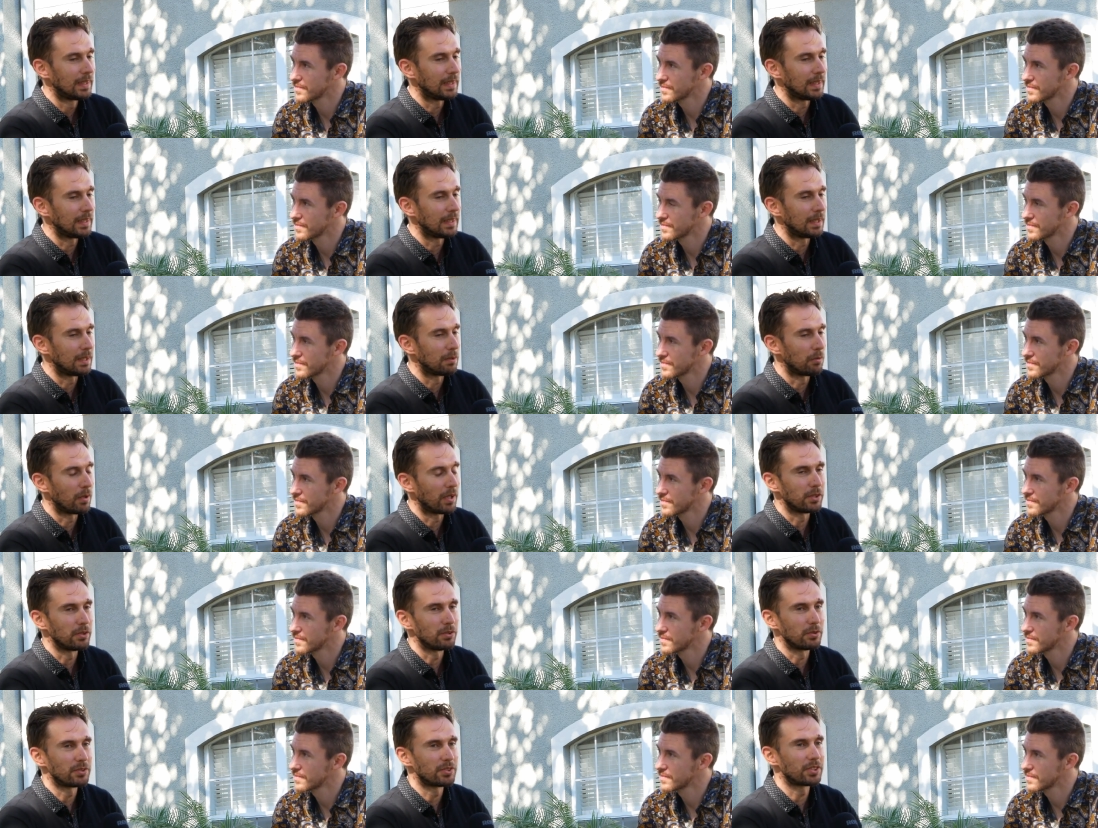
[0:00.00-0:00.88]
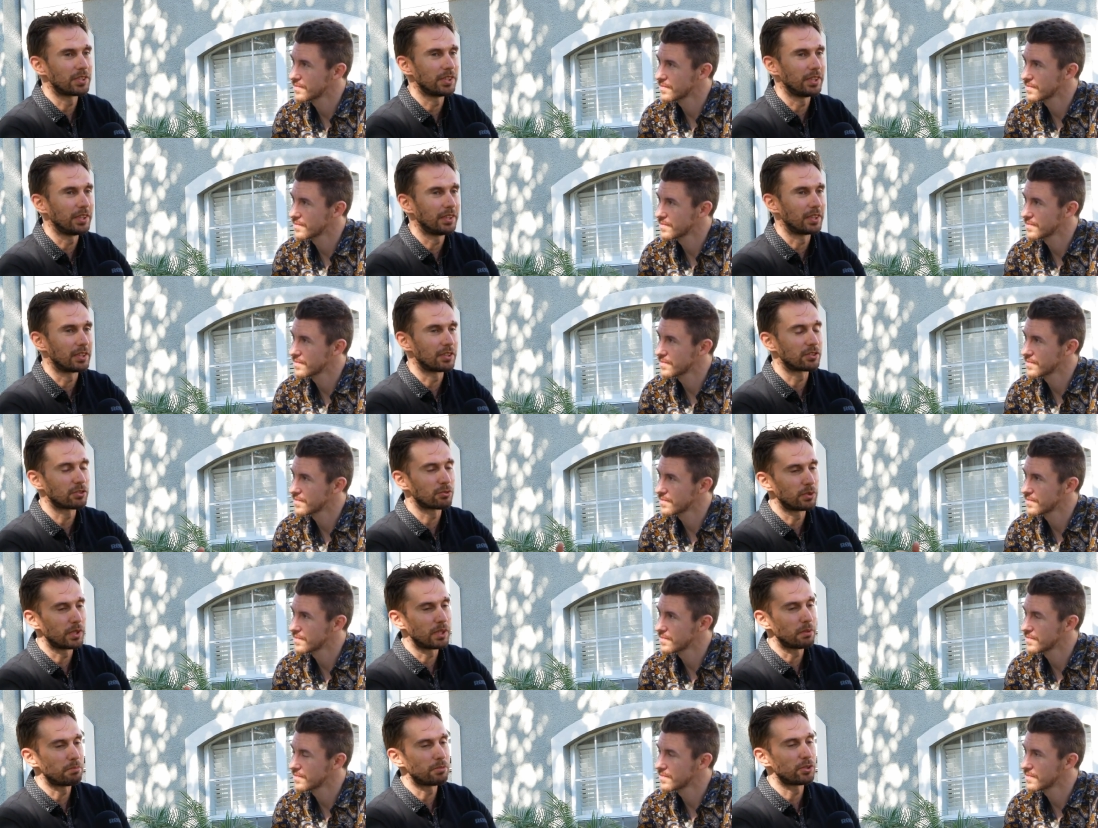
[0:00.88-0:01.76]
Speaker 1: uh, when you see in the
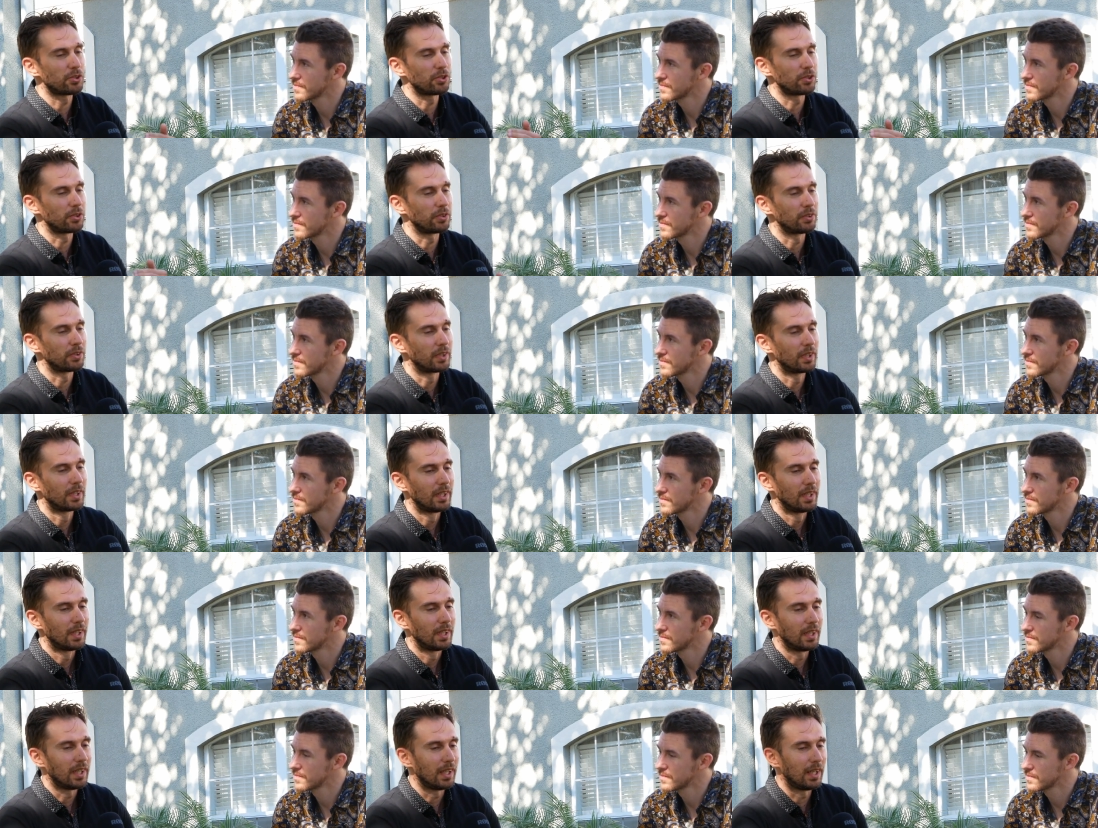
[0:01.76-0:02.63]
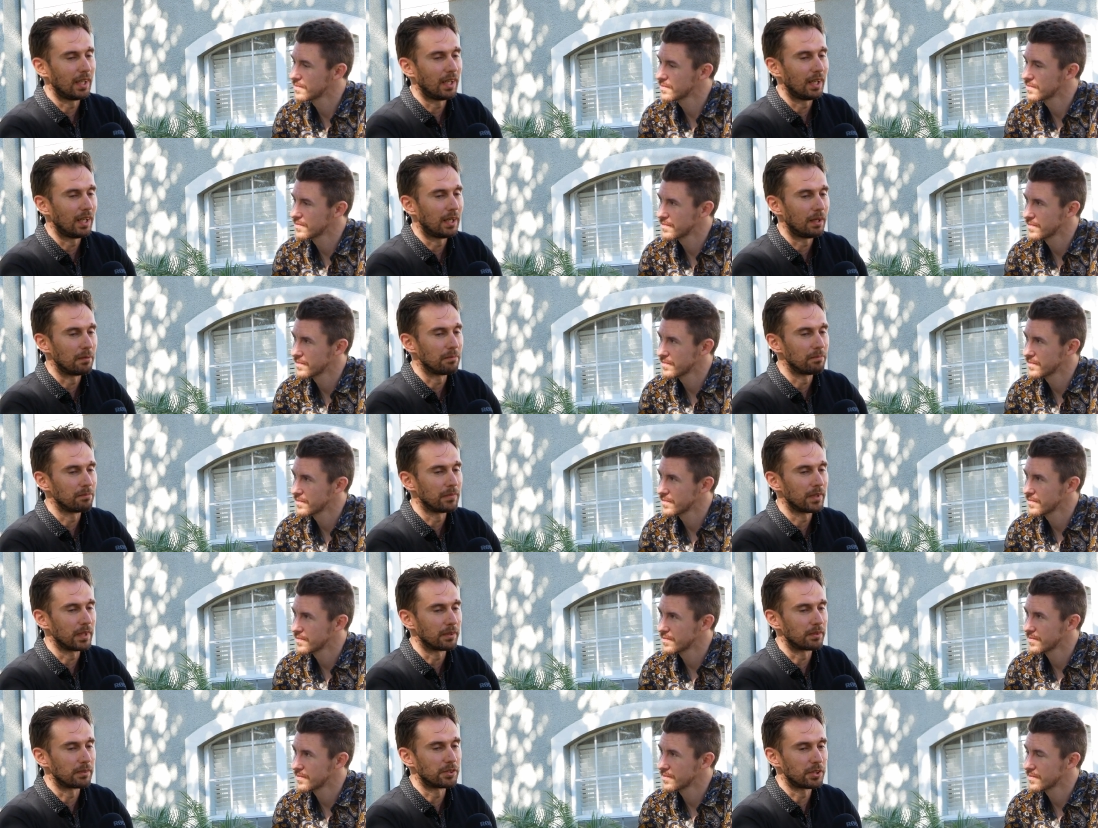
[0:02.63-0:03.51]
scripture uh,
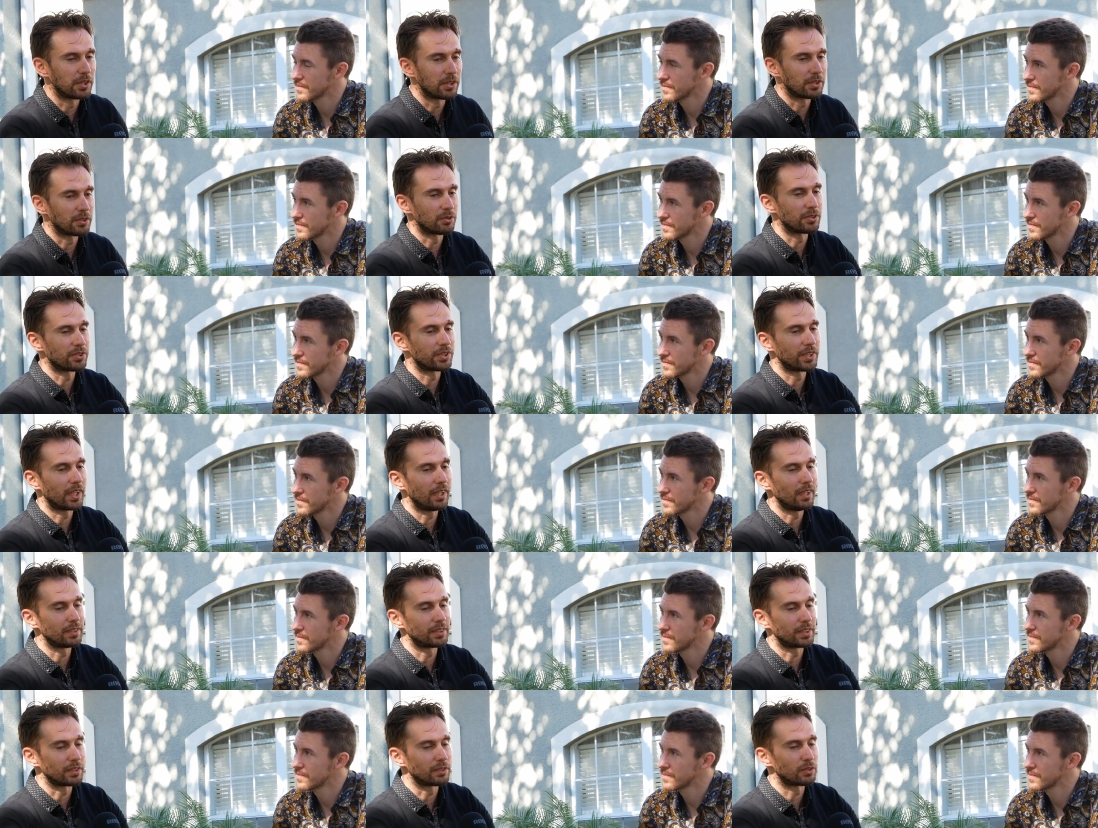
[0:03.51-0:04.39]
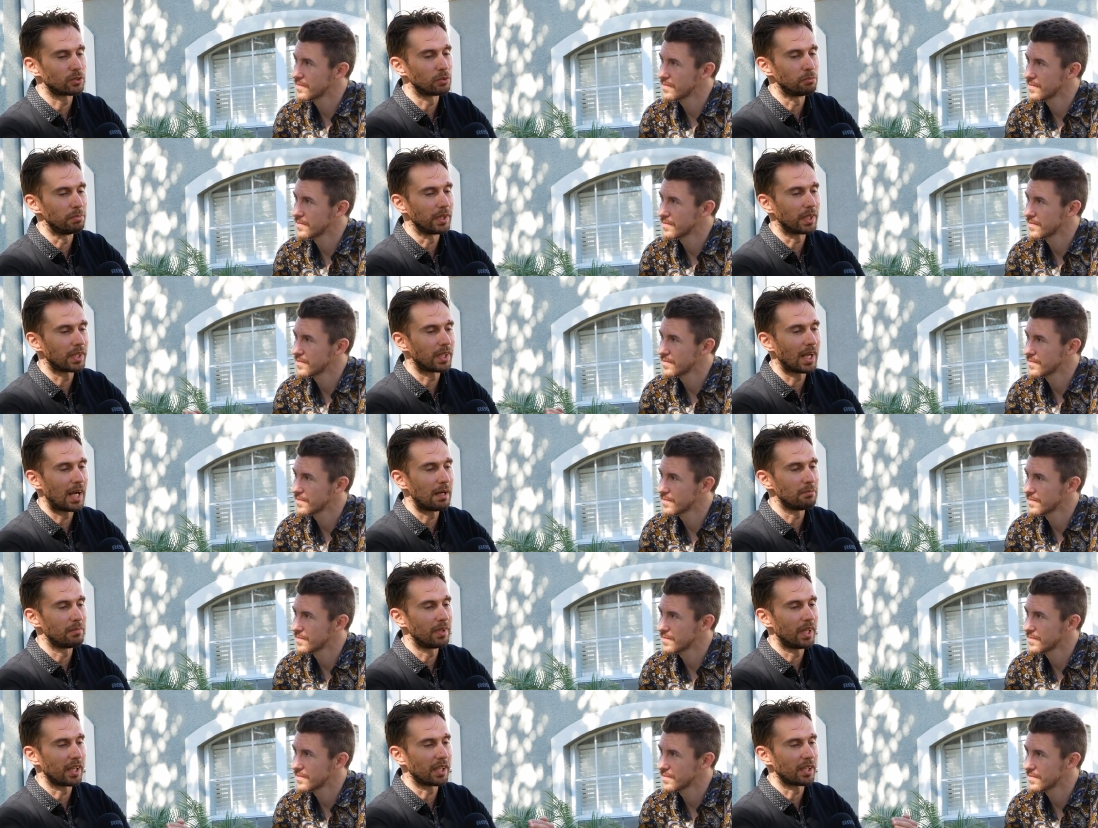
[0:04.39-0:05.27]
that Jesus tells us to
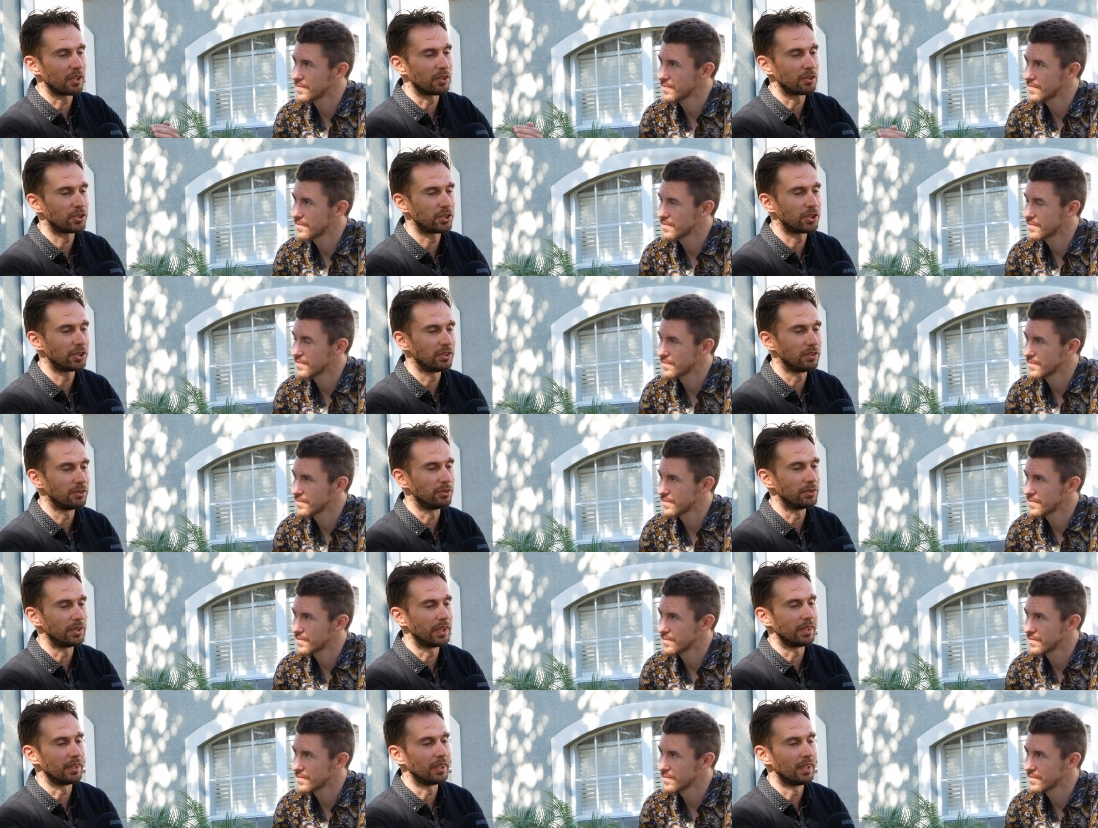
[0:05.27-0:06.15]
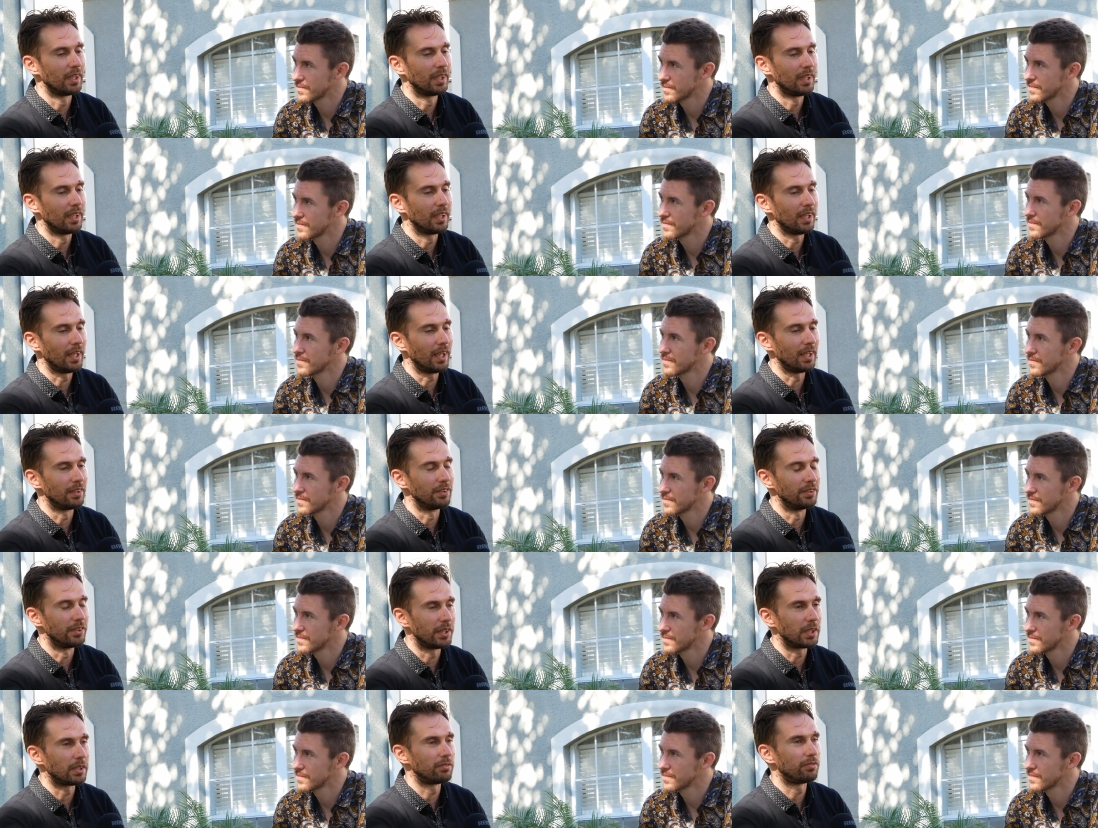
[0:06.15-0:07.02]
become like a children,
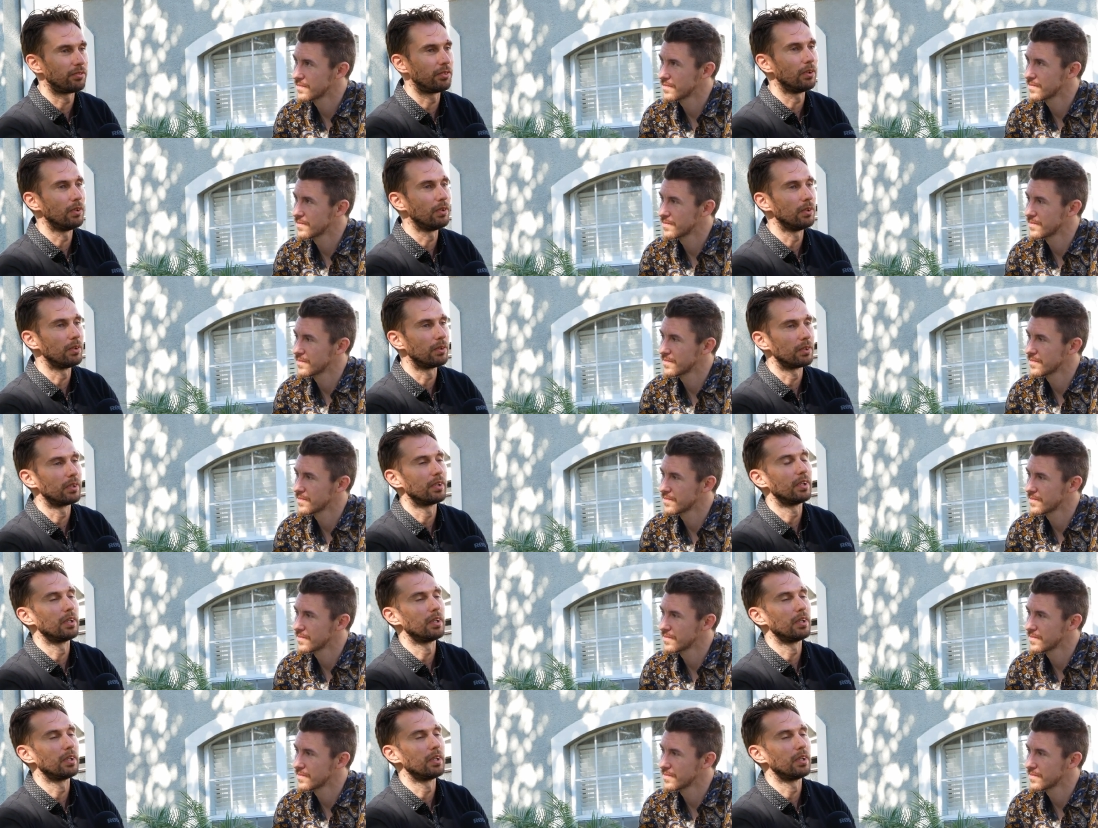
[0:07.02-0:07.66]
and therefore